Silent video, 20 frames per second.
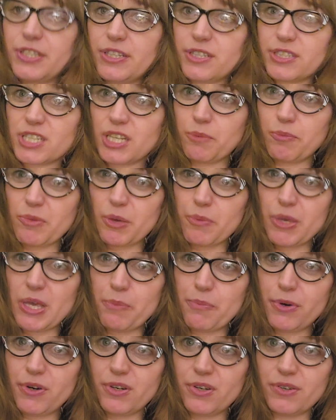there's going to be
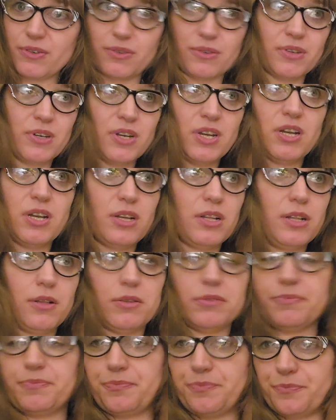people who
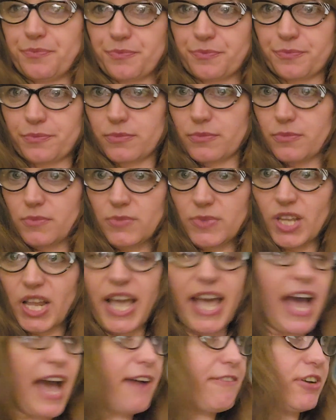
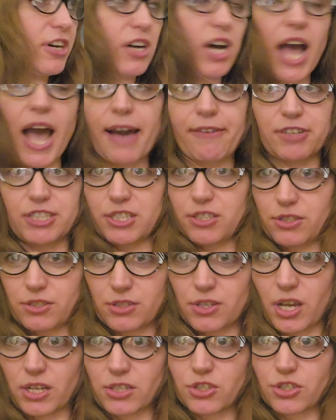have
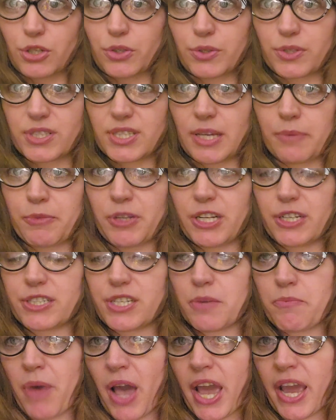a suit similar
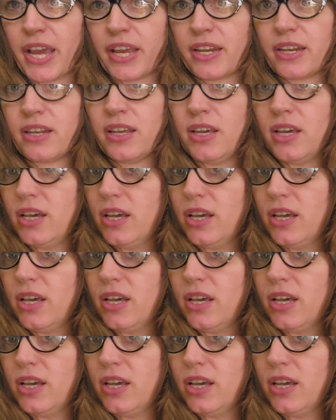to mine.